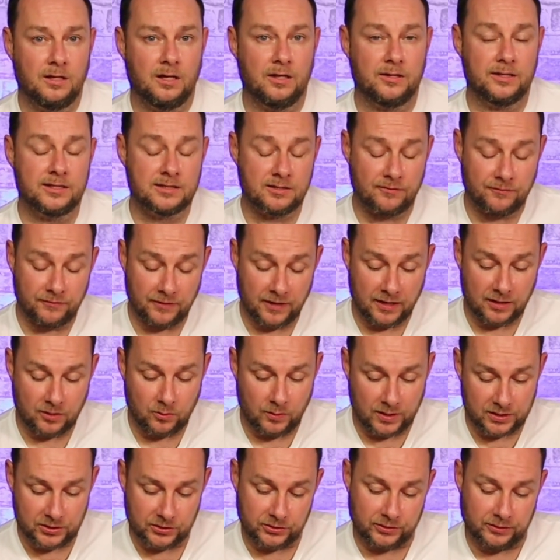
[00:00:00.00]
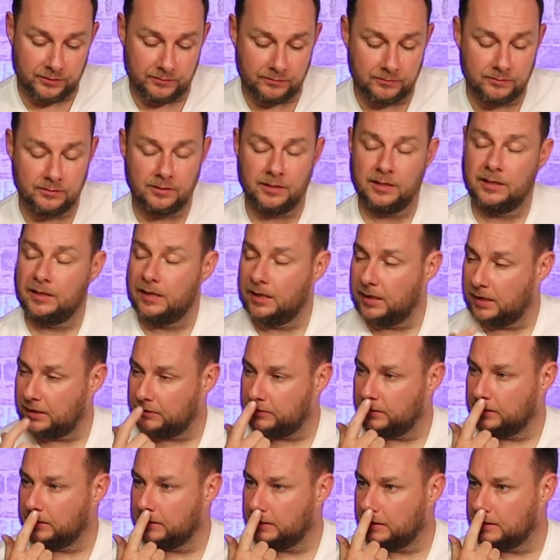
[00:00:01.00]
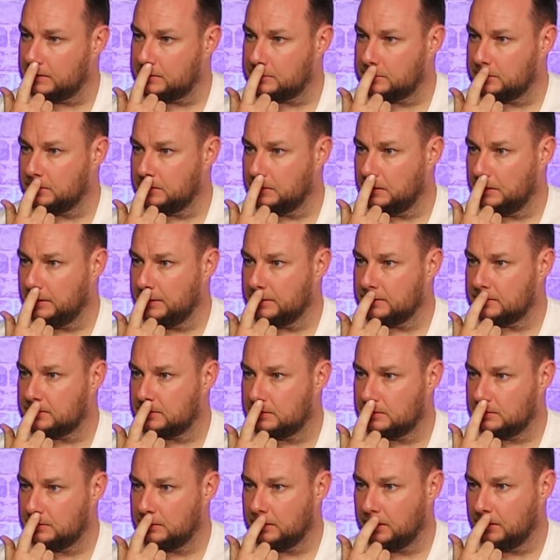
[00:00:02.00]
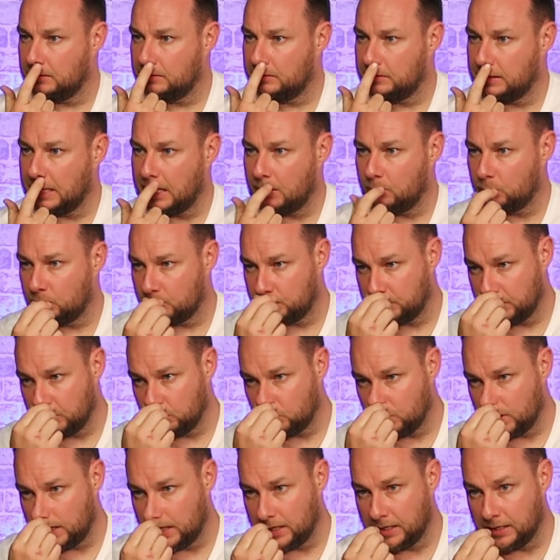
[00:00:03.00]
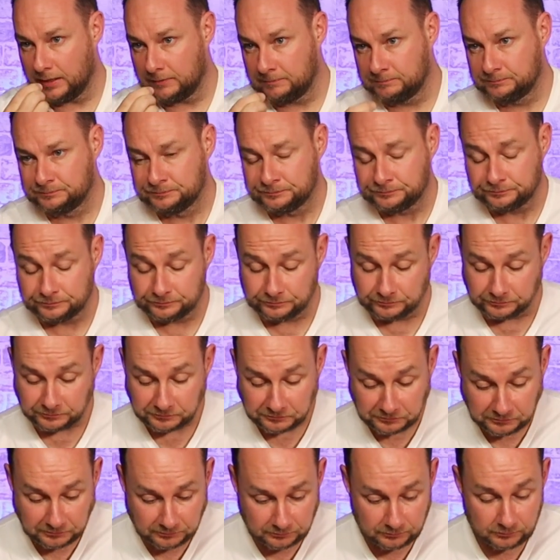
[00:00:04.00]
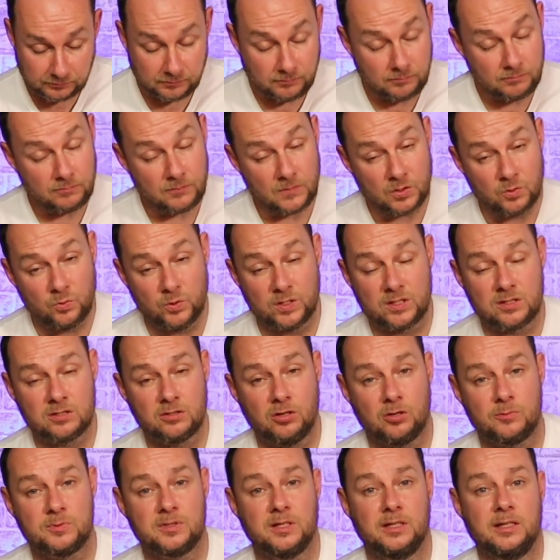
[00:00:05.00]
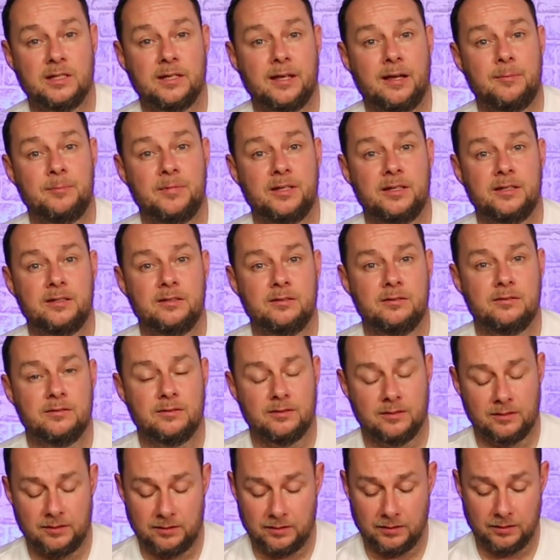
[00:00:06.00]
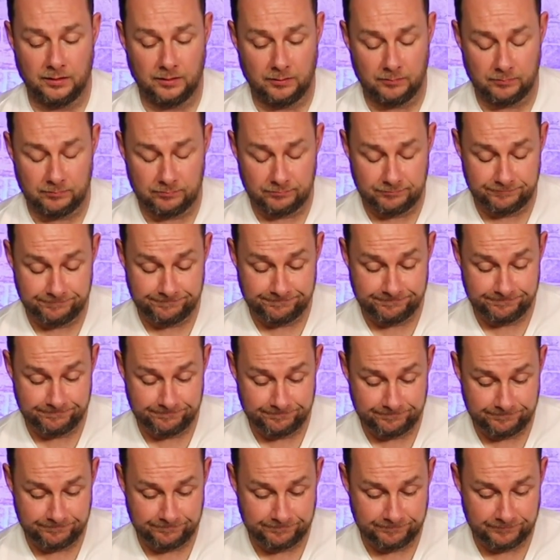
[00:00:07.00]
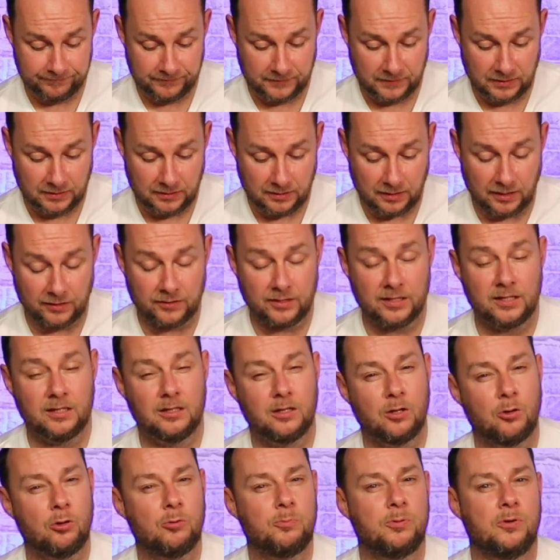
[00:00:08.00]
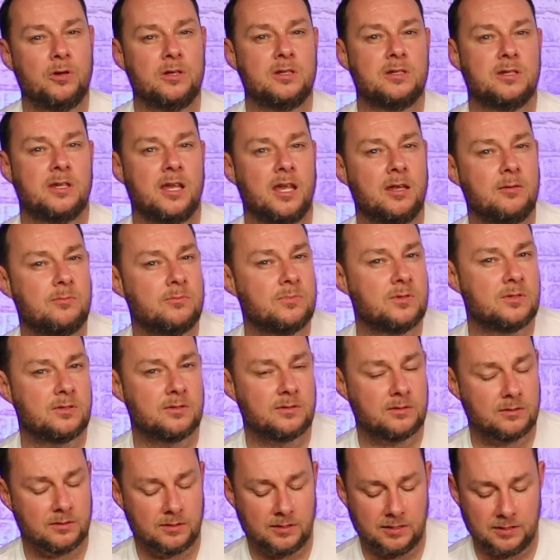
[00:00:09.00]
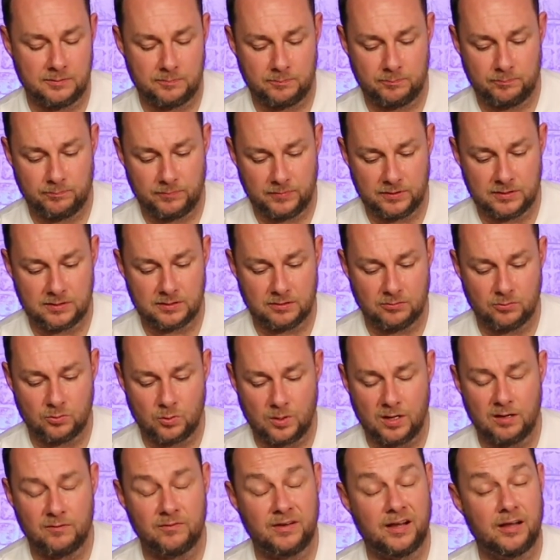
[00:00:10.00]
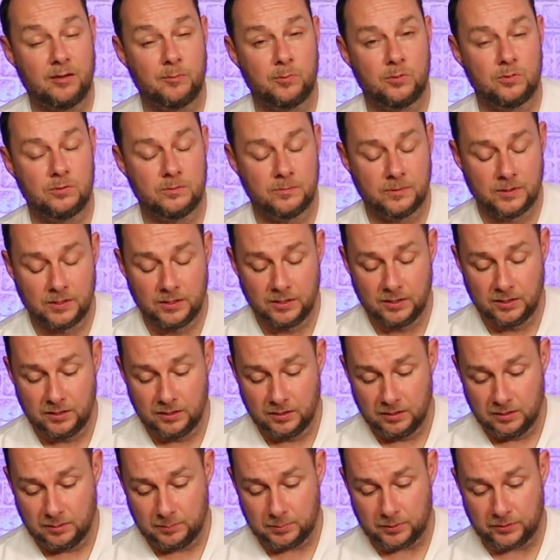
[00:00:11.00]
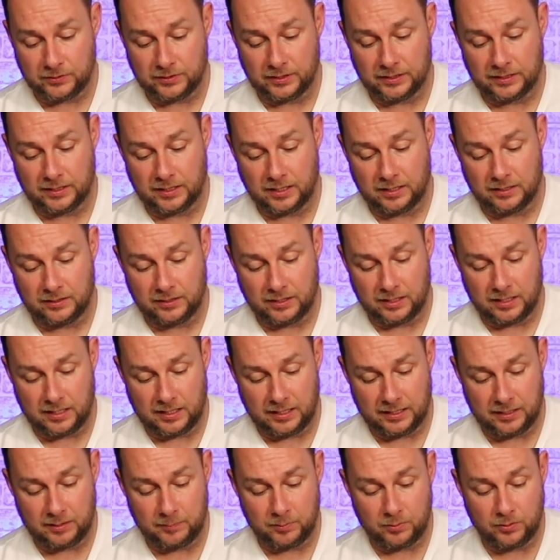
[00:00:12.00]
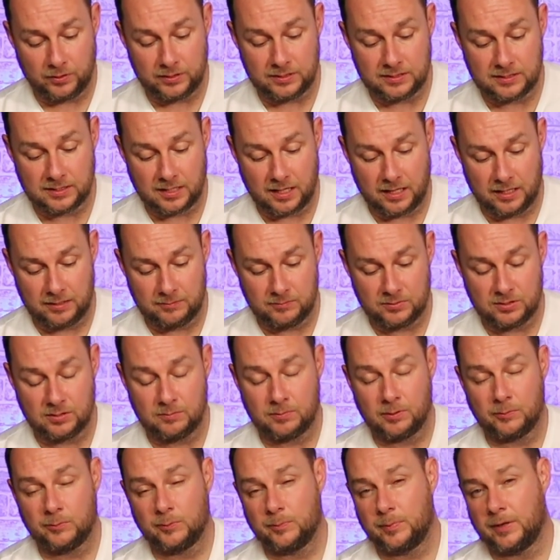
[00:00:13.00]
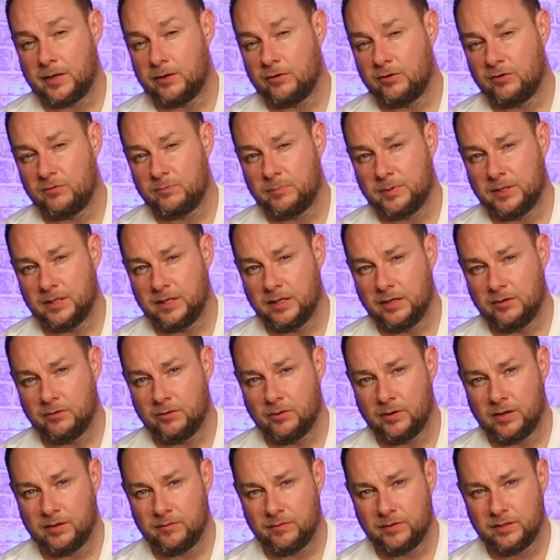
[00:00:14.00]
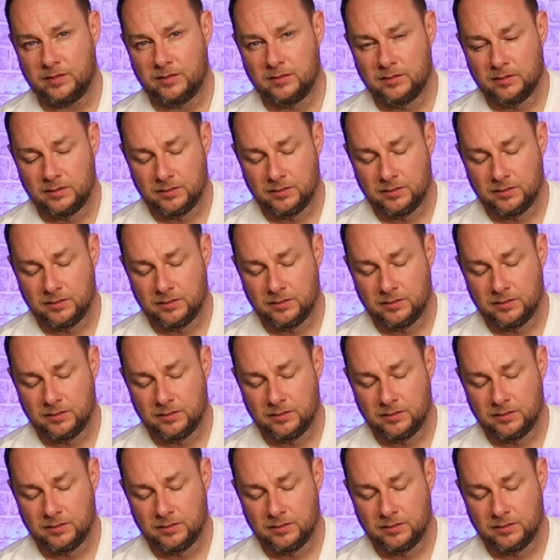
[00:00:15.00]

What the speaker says: I think it's a fair question. I think it's that would be where we'd stop seeing gambling. I think in lower points games is still quite viable, but I think that the higher points games you're probably better off being hero heavy.